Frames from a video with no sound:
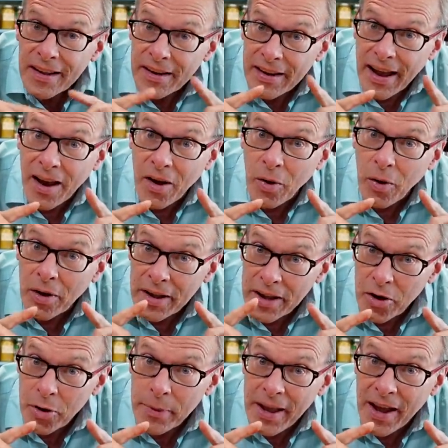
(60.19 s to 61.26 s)
Now,
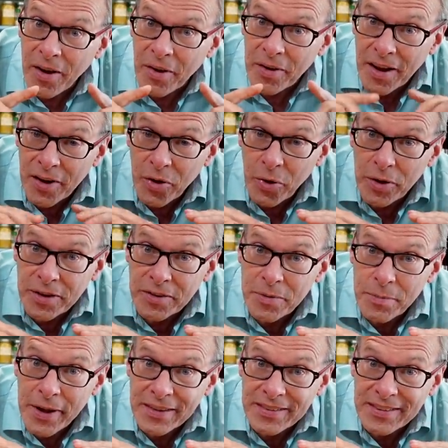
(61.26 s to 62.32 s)
hear me out. I know it doesn't make